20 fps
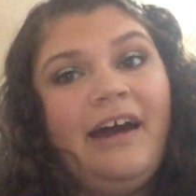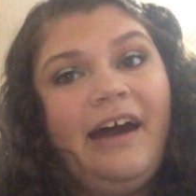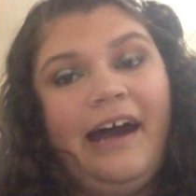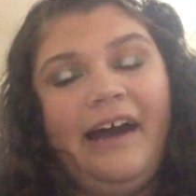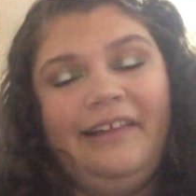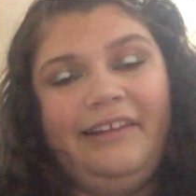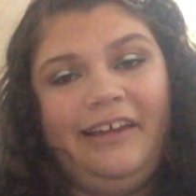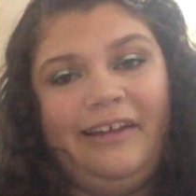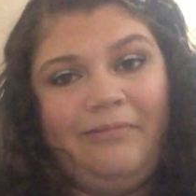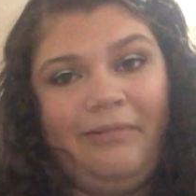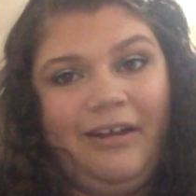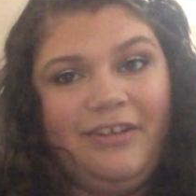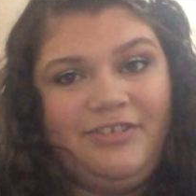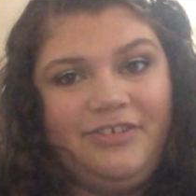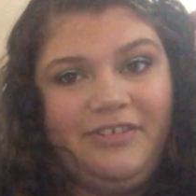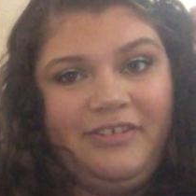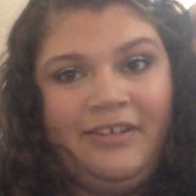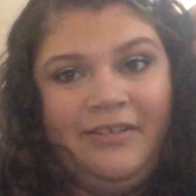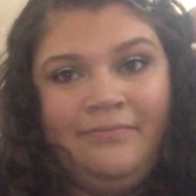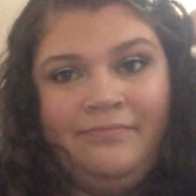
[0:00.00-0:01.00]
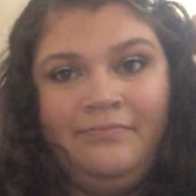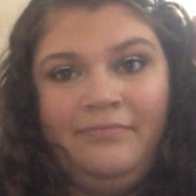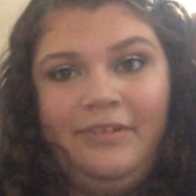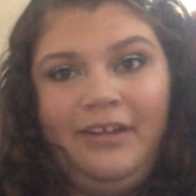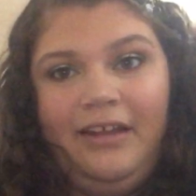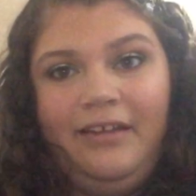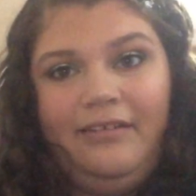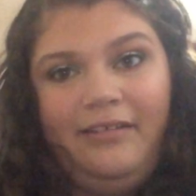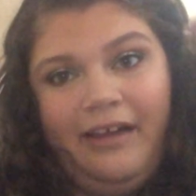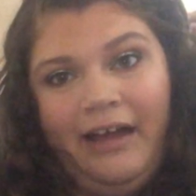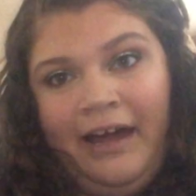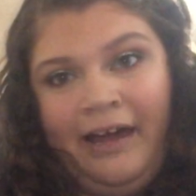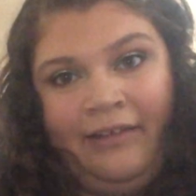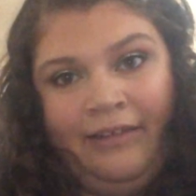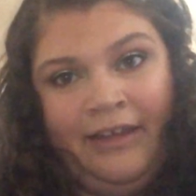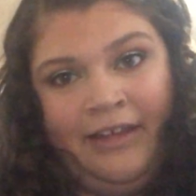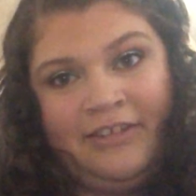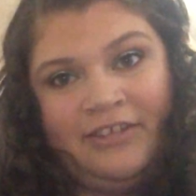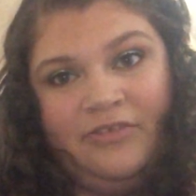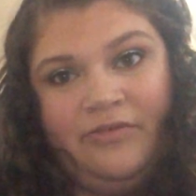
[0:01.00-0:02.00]
I like watching them. I
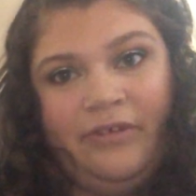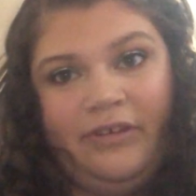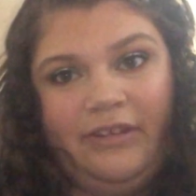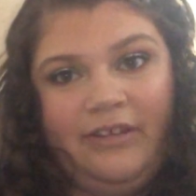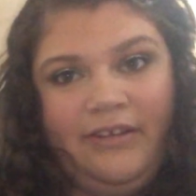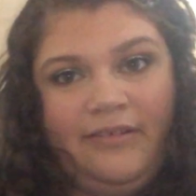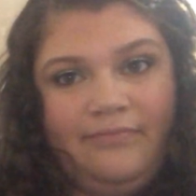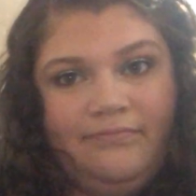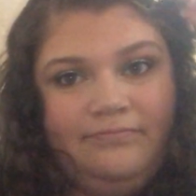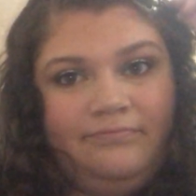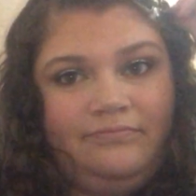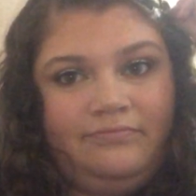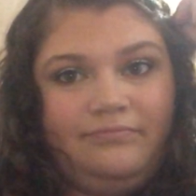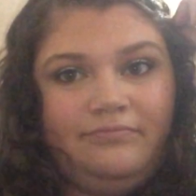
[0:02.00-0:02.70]
like doing them.